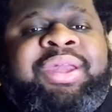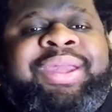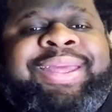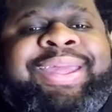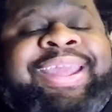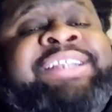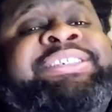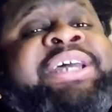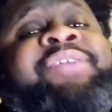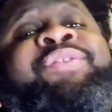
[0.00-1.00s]
Instead of
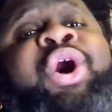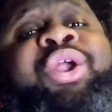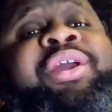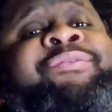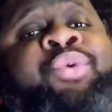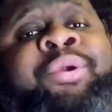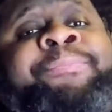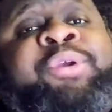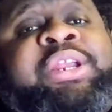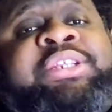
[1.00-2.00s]
calling for a
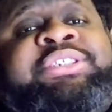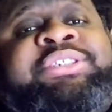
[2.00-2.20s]
priest,